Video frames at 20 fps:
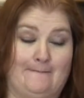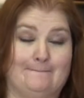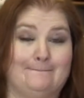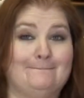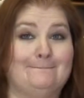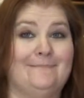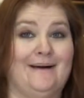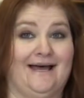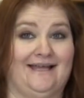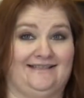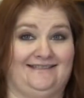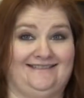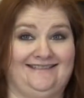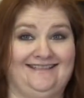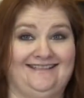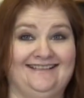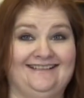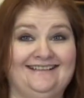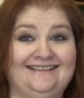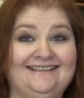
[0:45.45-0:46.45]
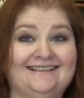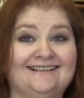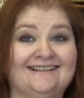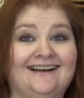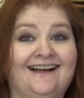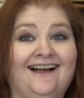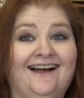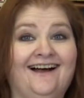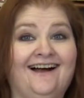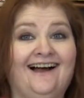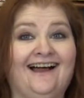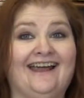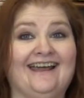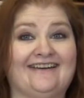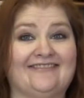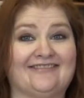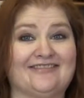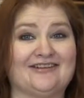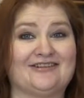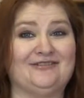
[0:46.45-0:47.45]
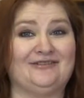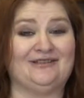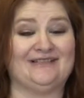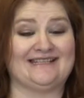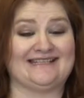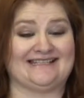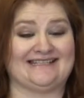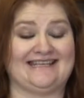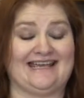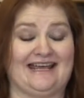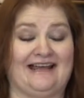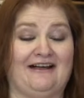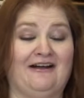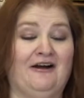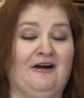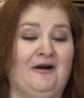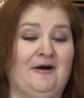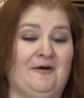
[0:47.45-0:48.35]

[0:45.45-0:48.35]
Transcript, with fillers: But I have the coolest thing.